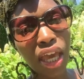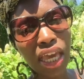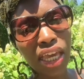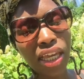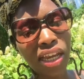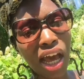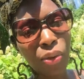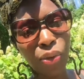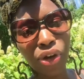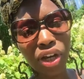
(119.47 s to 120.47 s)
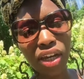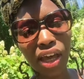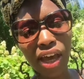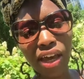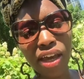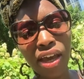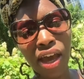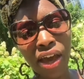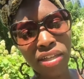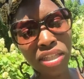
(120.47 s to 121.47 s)
And I work a lot.
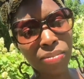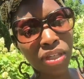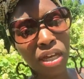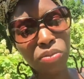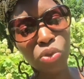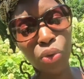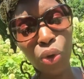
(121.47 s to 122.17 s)
I sometimes do